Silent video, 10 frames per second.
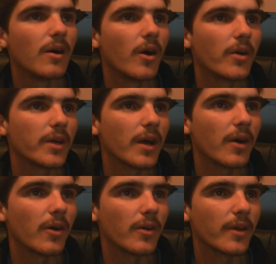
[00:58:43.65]
on
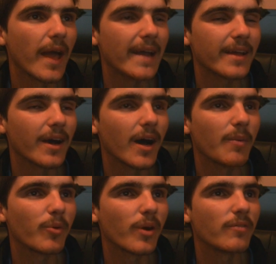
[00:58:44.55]
at
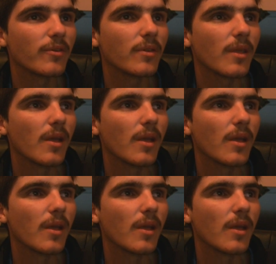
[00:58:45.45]
Kahibah Oval.